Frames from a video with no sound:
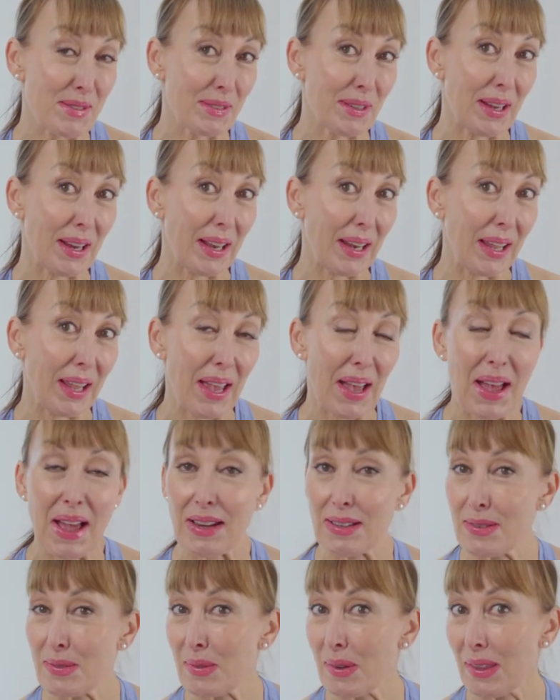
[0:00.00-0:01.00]
really.
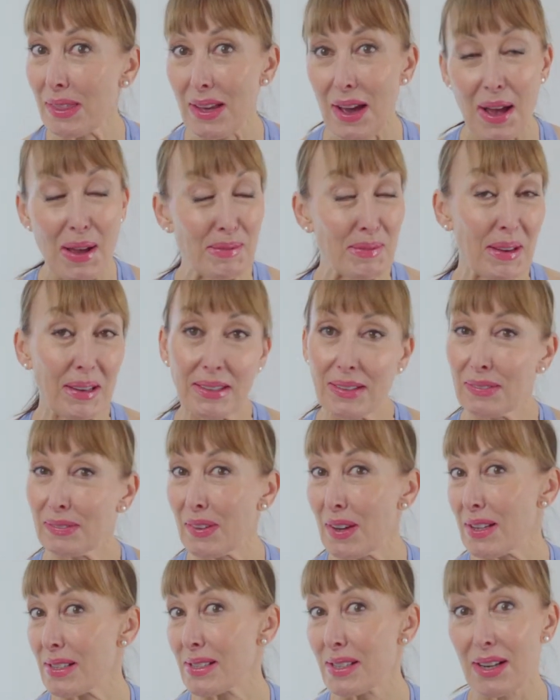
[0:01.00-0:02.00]
And the
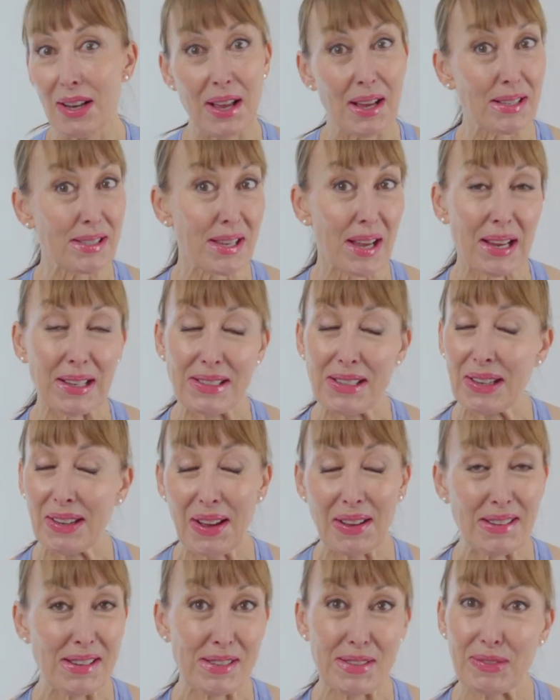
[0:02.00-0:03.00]
first class I did,
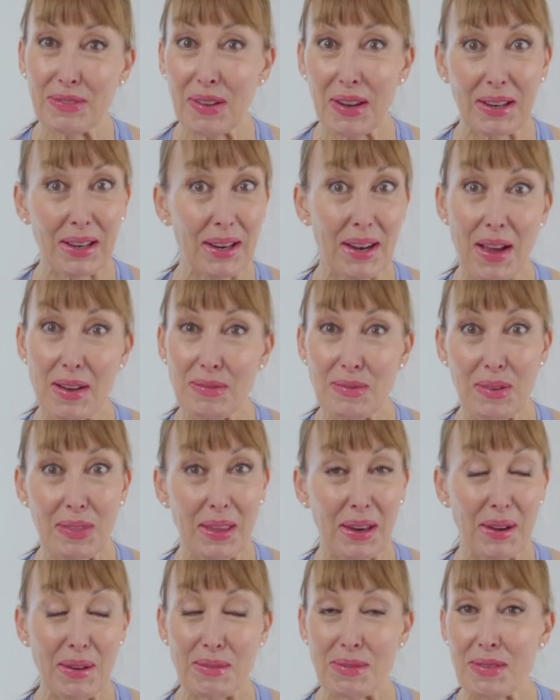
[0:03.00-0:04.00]
I just fell in love with
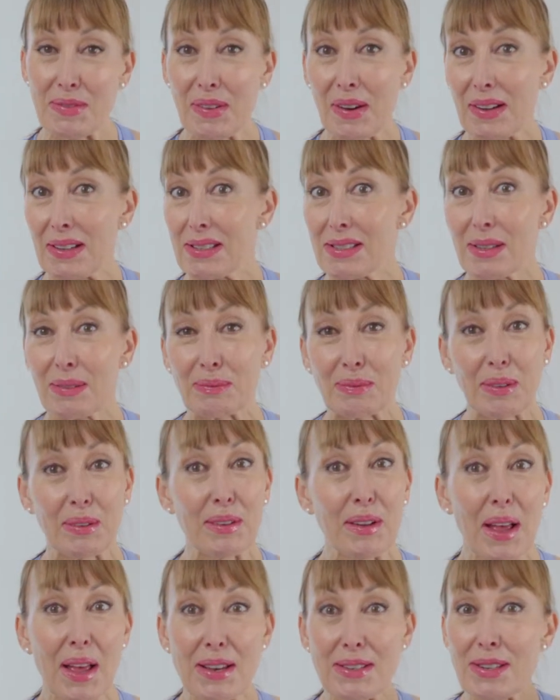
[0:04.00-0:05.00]
it. It was very
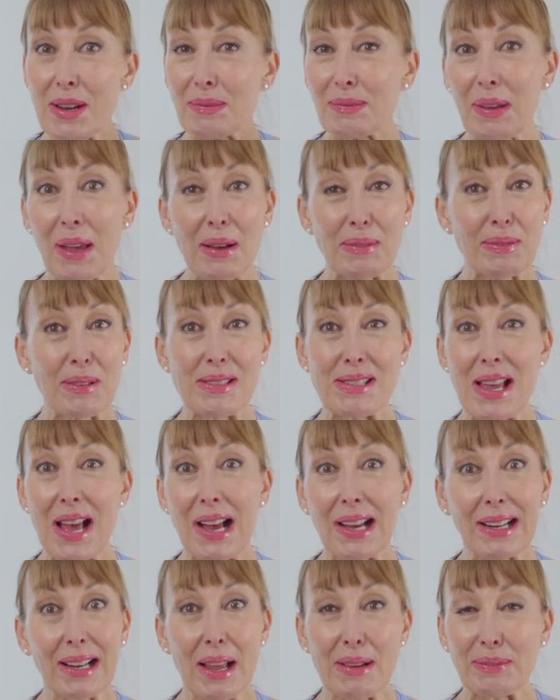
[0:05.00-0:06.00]
simple, jumping up and
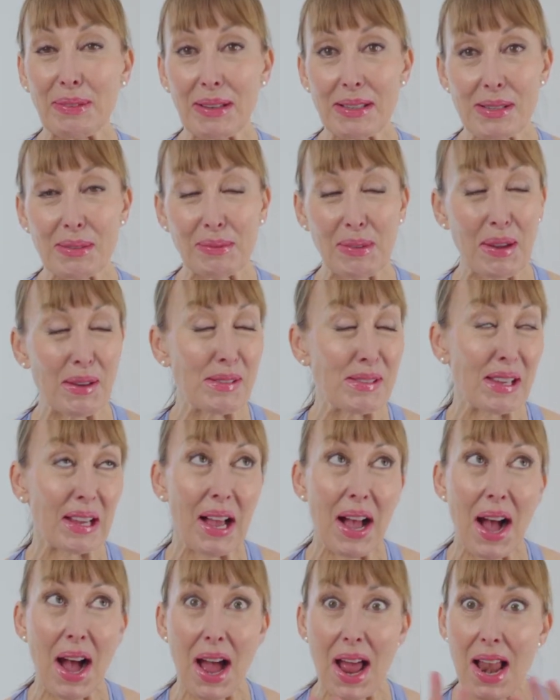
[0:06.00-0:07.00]
down, clapping to music.
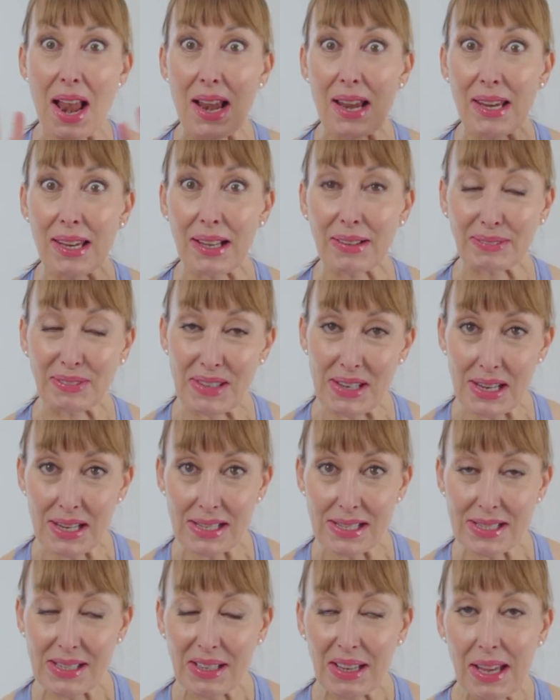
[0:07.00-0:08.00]
I loved
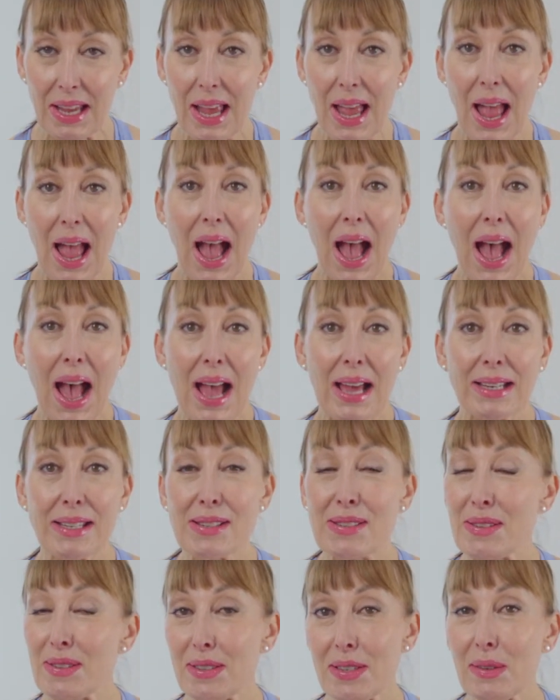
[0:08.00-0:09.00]
it. And
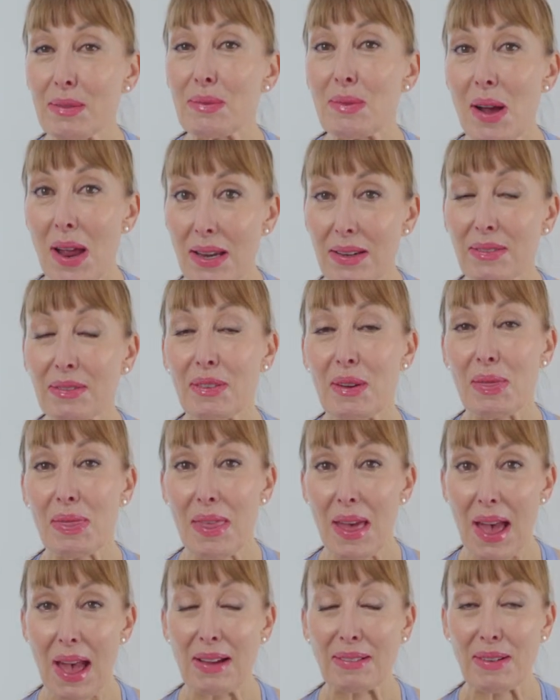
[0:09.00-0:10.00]
it sort of went from
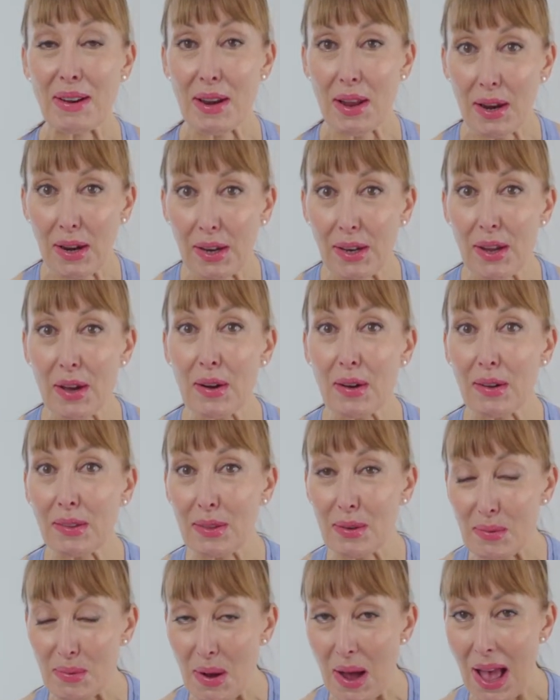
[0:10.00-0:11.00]
there. And along
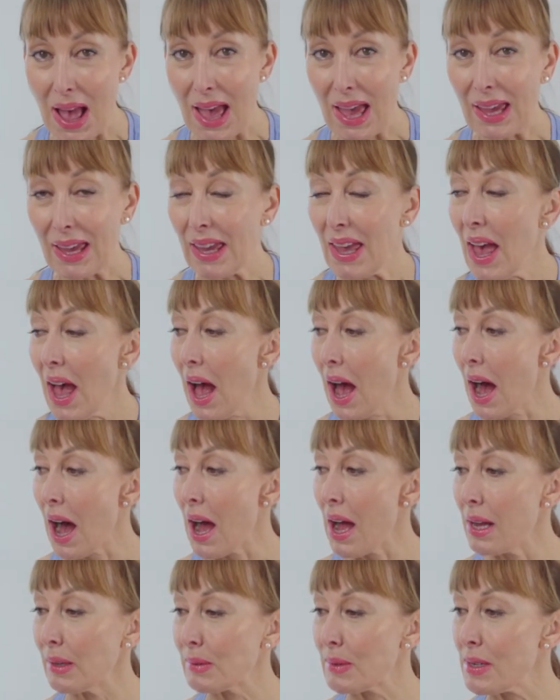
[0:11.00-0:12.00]
the way,
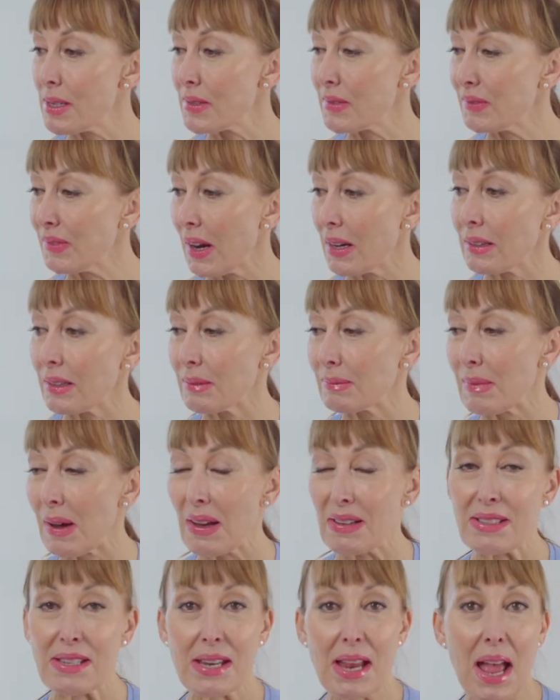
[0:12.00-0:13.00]
I was very
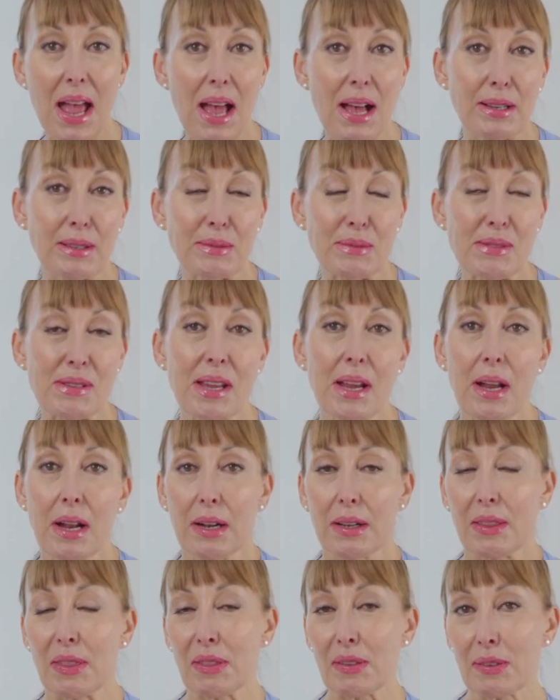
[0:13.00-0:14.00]
much helped
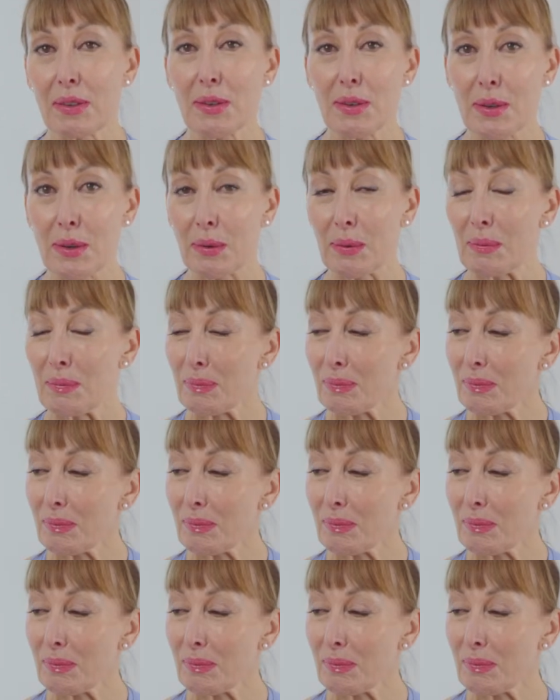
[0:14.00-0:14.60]
through